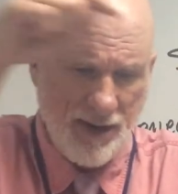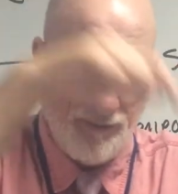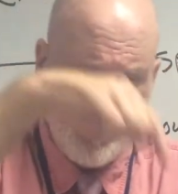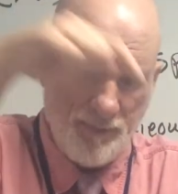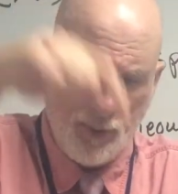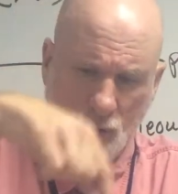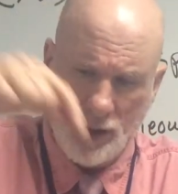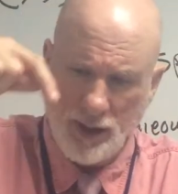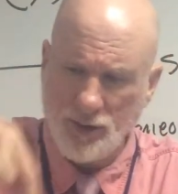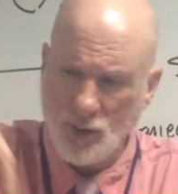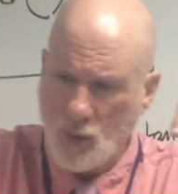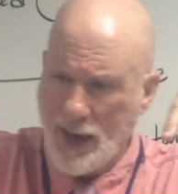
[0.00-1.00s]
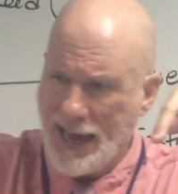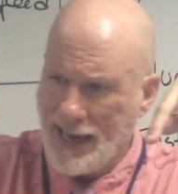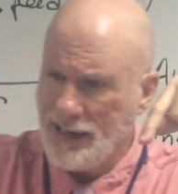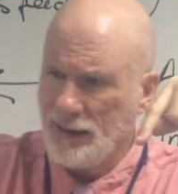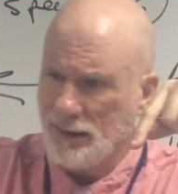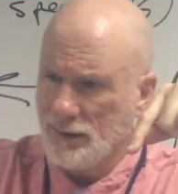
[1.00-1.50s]
every point of the
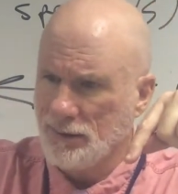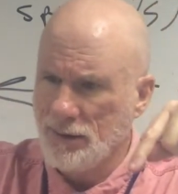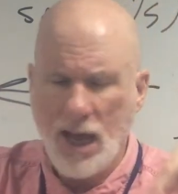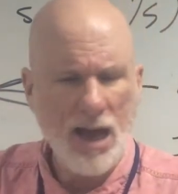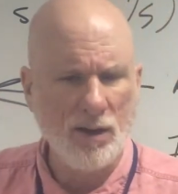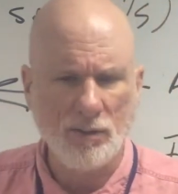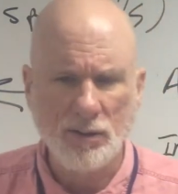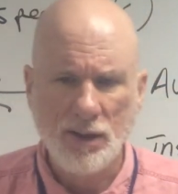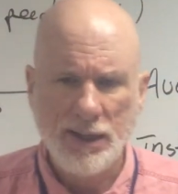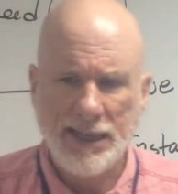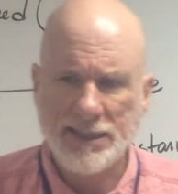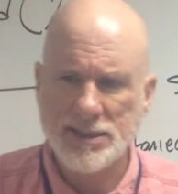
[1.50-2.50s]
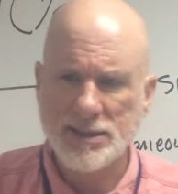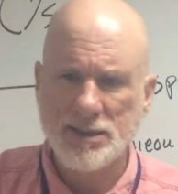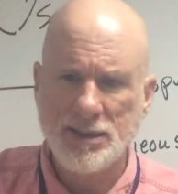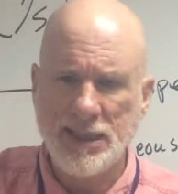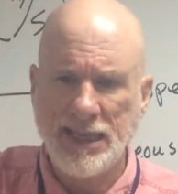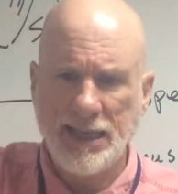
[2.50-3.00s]
way? No. It's
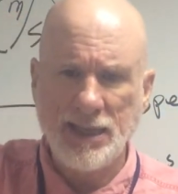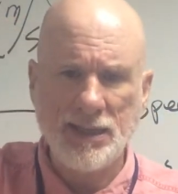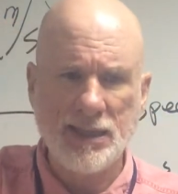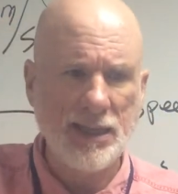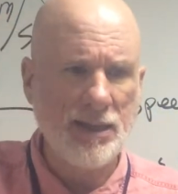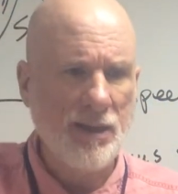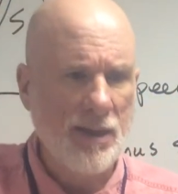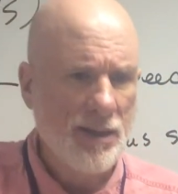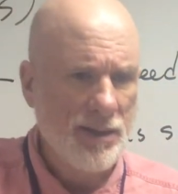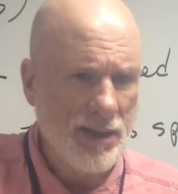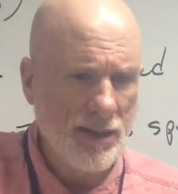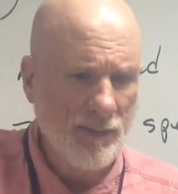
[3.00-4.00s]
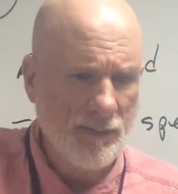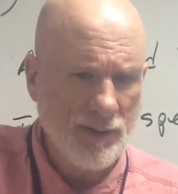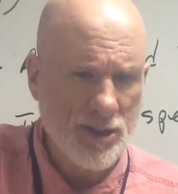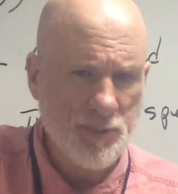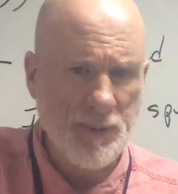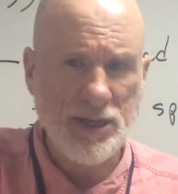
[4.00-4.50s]
the
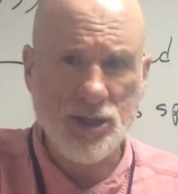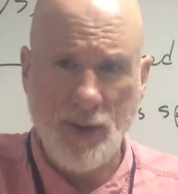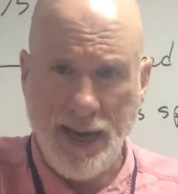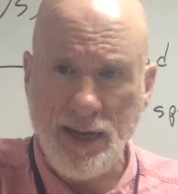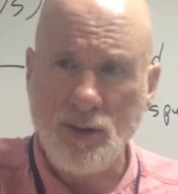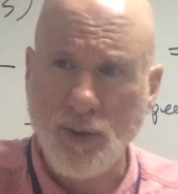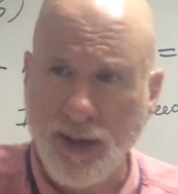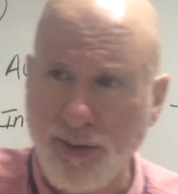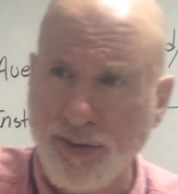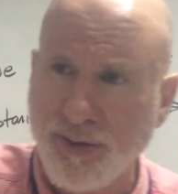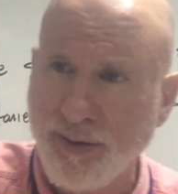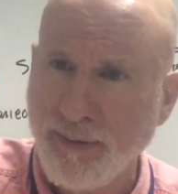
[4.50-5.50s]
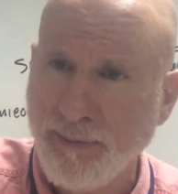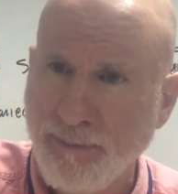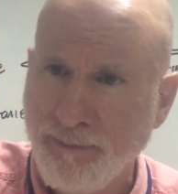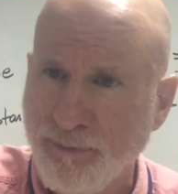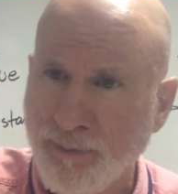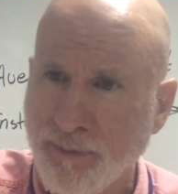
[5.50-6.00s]
speed you end with
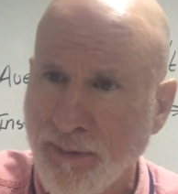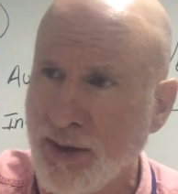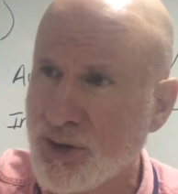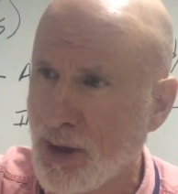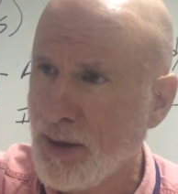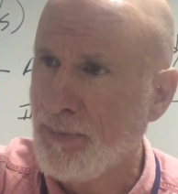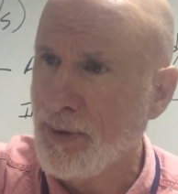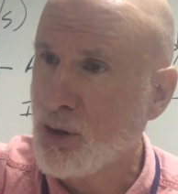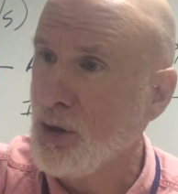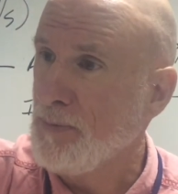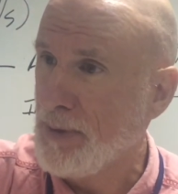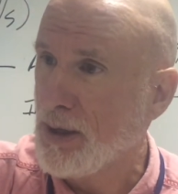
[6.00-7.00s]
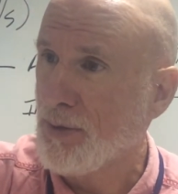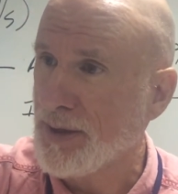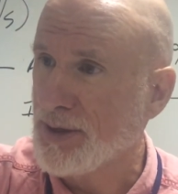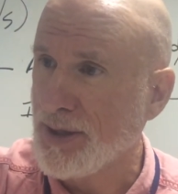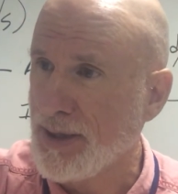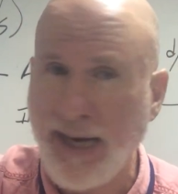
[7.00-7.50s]
is could be your
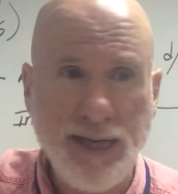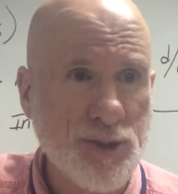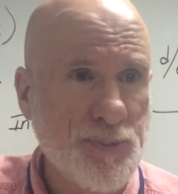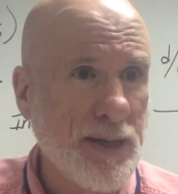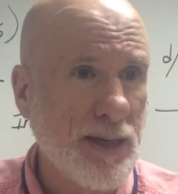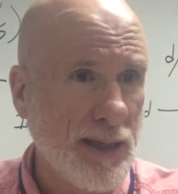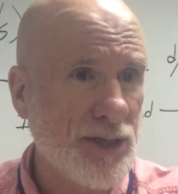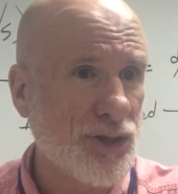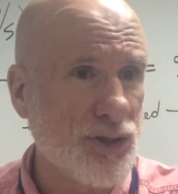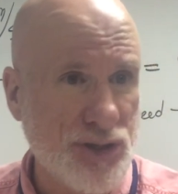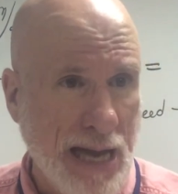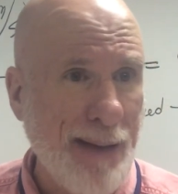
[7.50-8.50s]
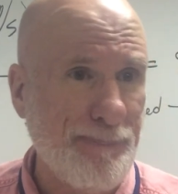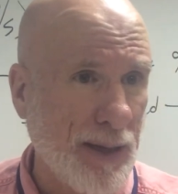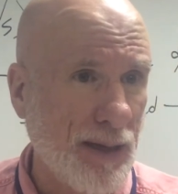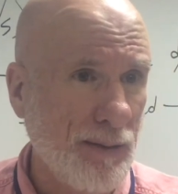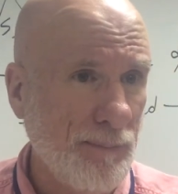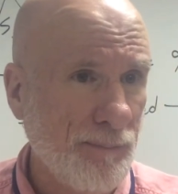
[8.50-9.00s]
instantaneous speed, unless you're
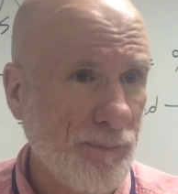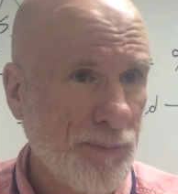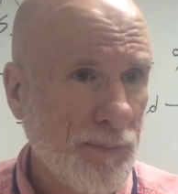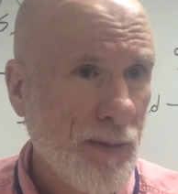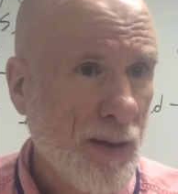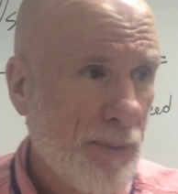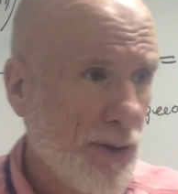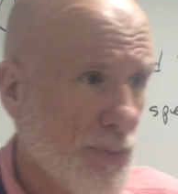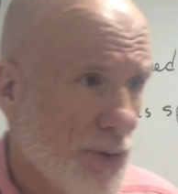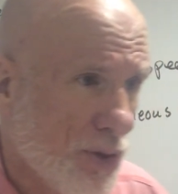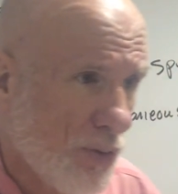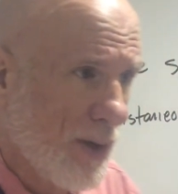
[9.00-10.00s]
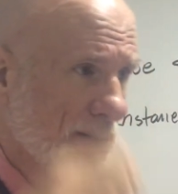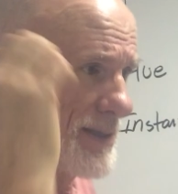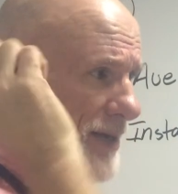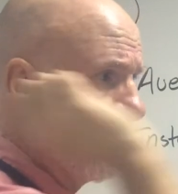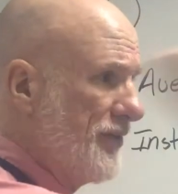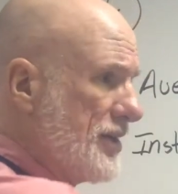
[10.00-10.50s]
stopping. But when you cross
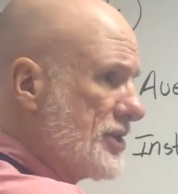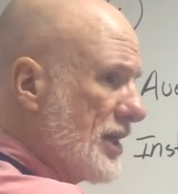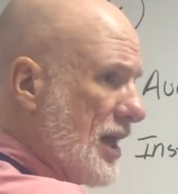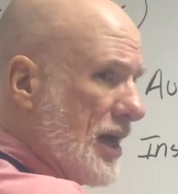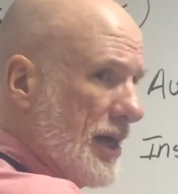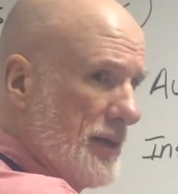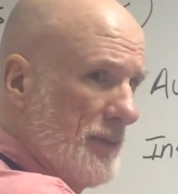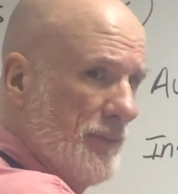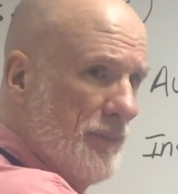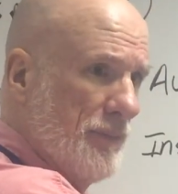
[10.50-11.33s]
that finish line,